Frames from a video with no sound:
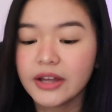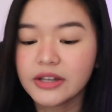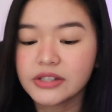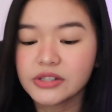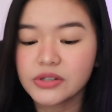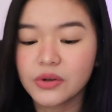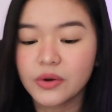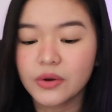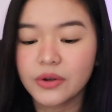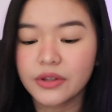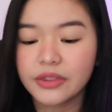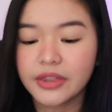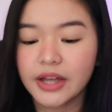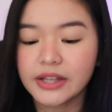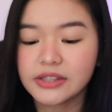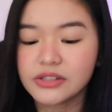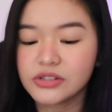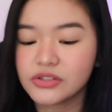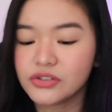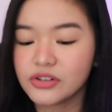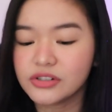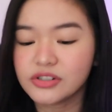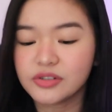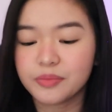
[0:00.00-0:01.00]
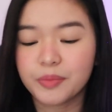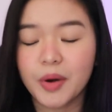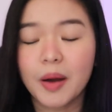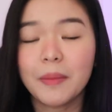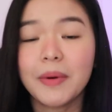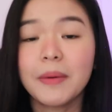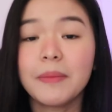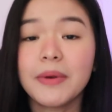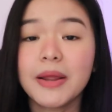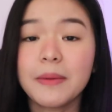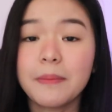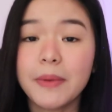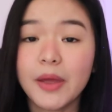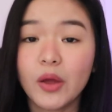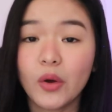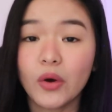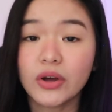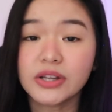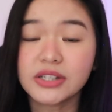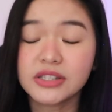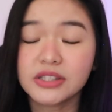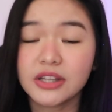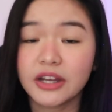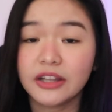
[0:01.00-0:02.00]
So that's just probably
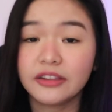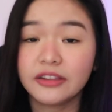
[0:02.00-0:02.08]
because